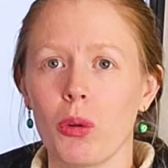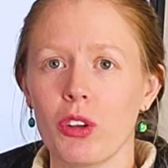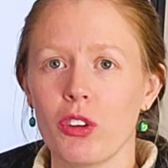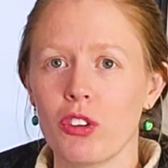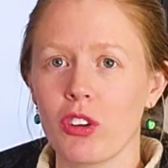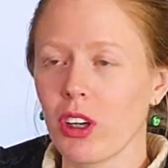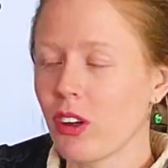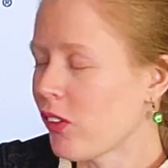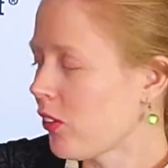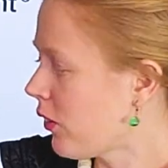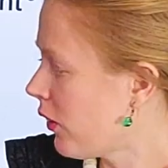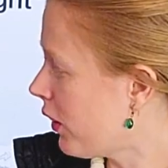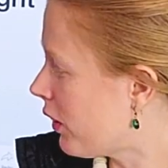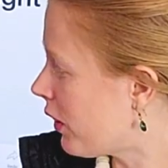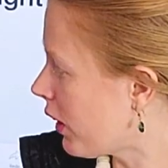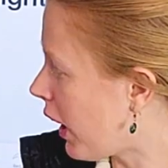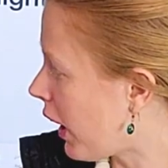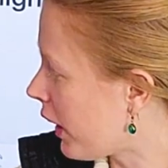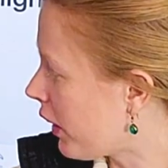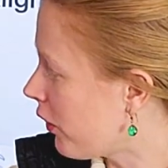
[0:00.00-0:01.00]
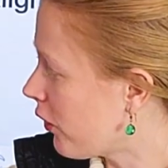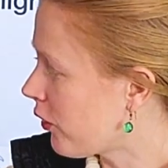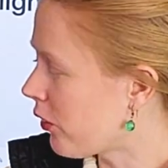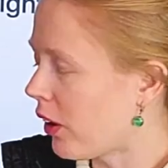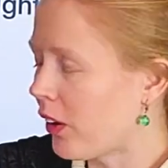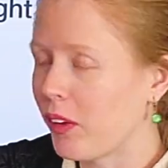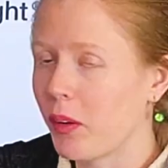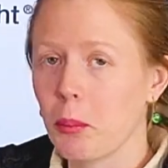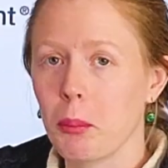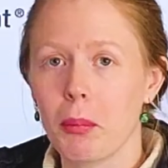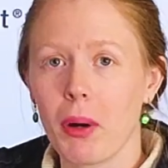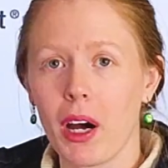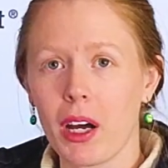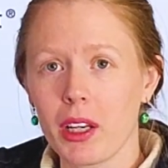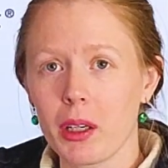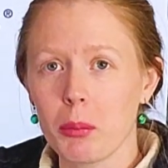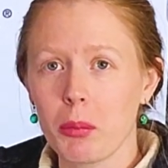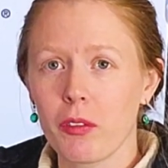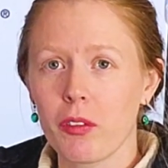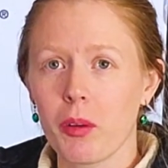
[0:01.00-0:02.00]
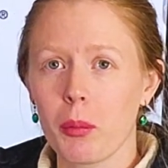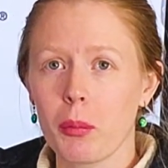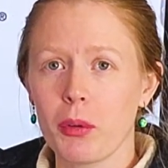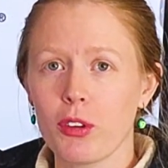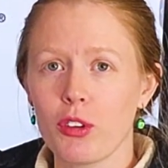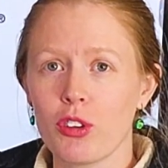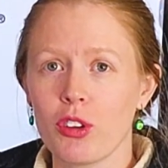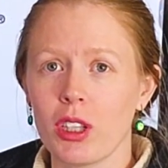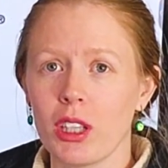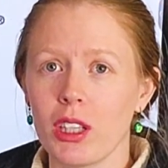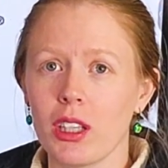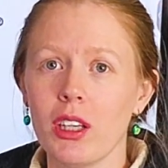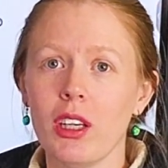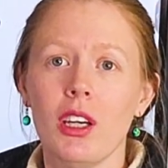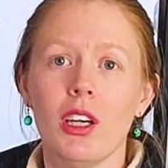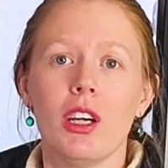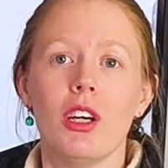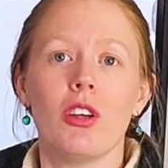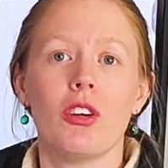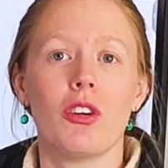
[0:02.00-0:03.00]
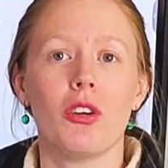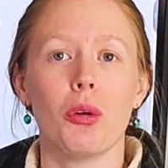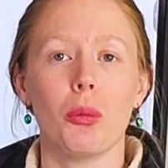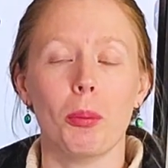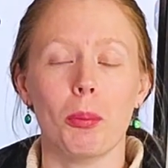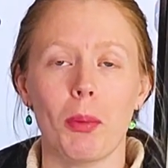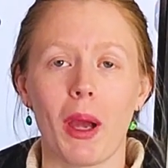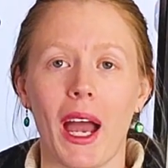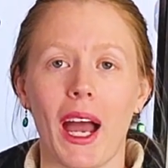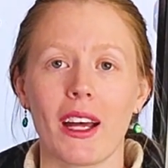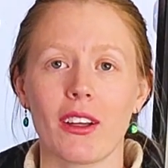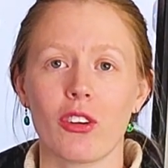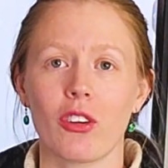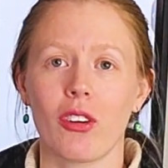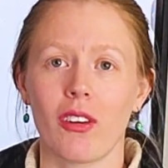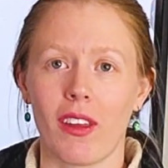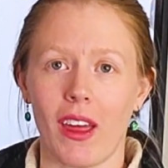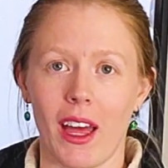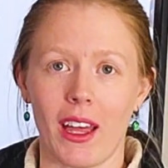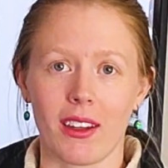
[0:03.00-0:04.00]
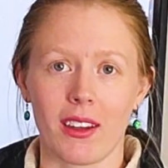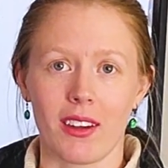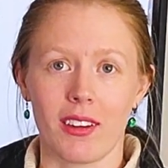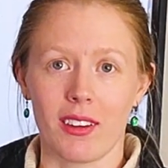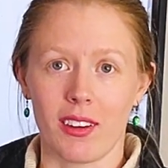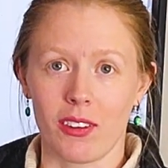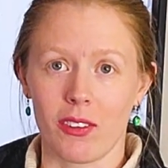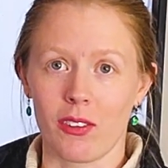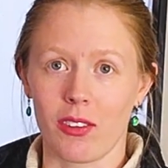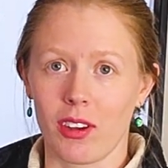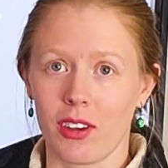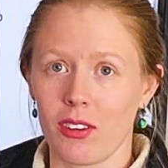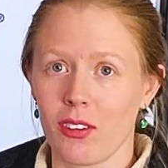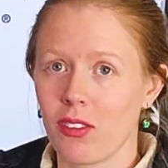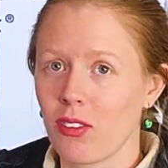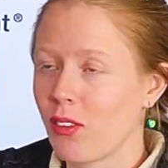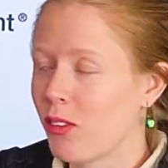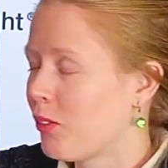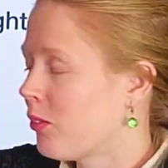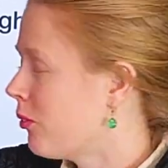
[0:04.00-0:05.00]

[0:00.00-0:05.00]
adjust the dials on the bottom of the machine to match that distance.